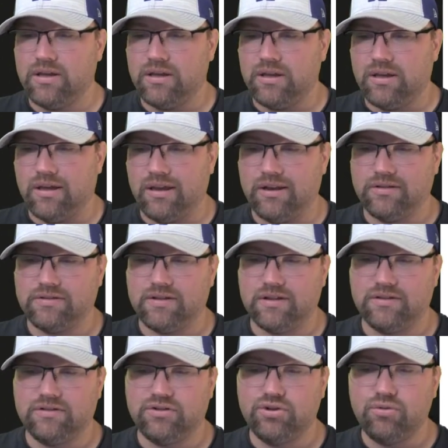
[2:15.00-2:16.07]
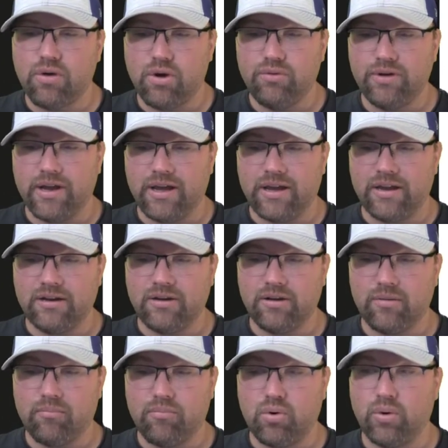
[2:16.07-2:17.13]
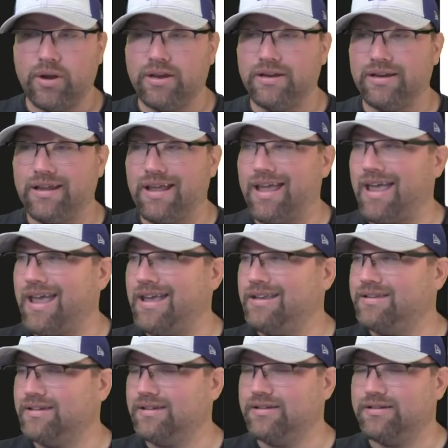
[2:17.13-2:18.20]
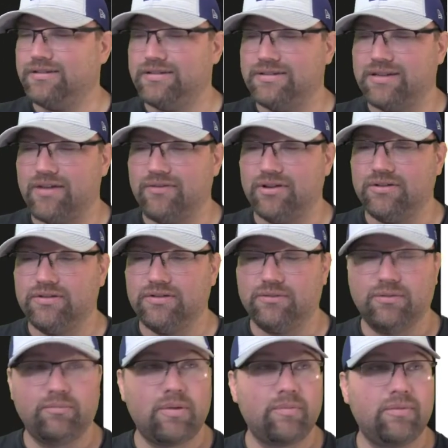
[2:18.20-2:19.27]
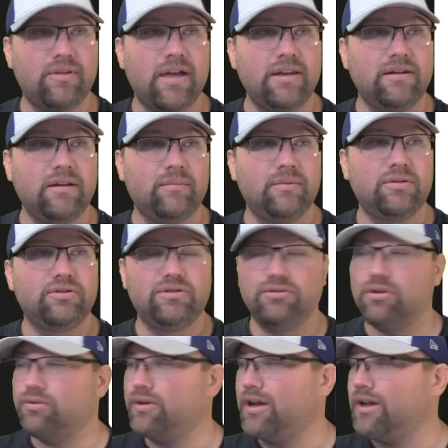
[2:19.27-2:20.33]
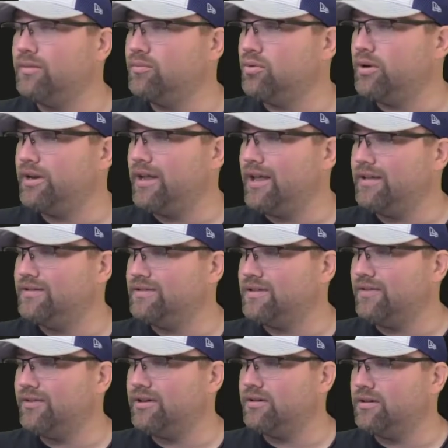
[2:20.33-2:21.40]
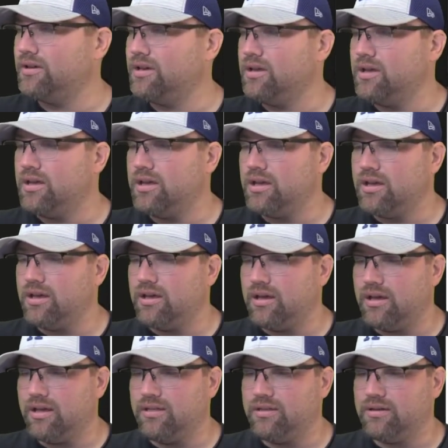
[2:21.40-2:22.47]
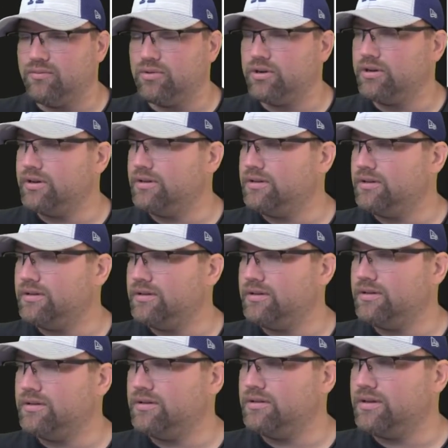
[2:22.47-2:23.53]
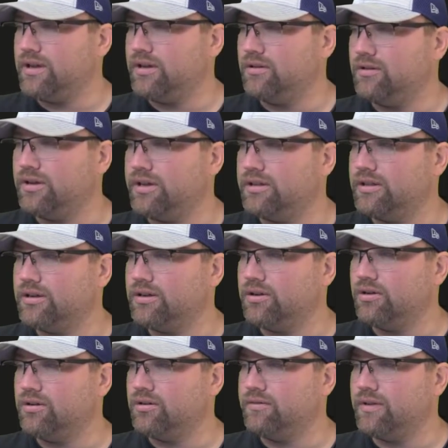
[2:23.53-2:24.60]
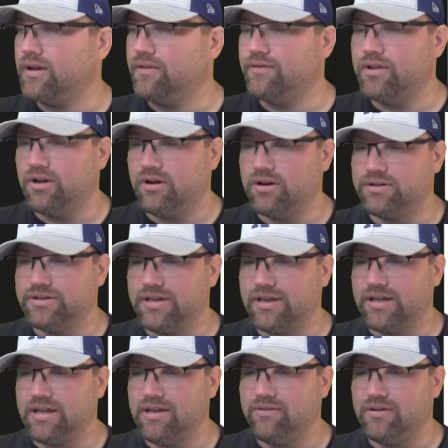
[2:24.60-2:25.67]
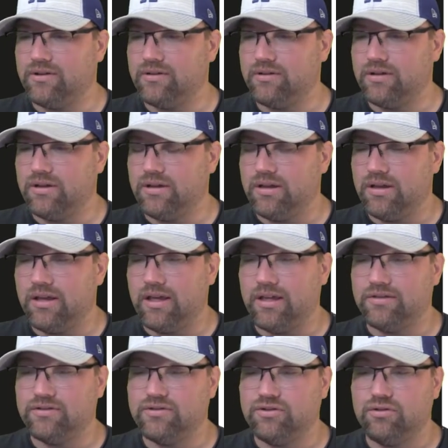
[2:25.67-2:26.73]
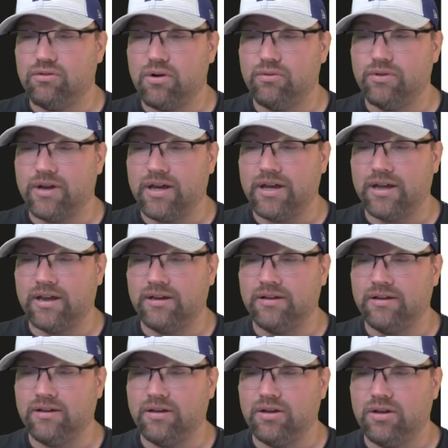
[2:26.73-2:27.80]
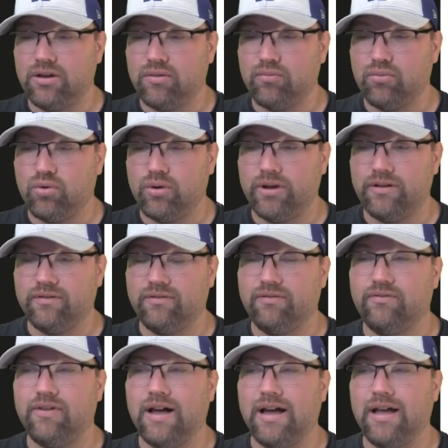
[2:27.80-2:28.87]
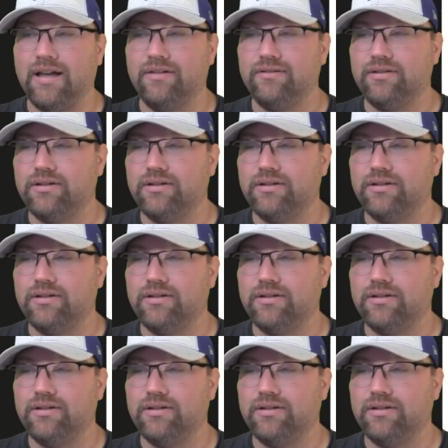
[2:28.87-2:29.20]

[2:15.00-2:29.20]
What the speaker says: and it says 209.87. So remember that number, 209.87. And then we're going to take a look at the curve of the ArtTech Eva. It's 209.5.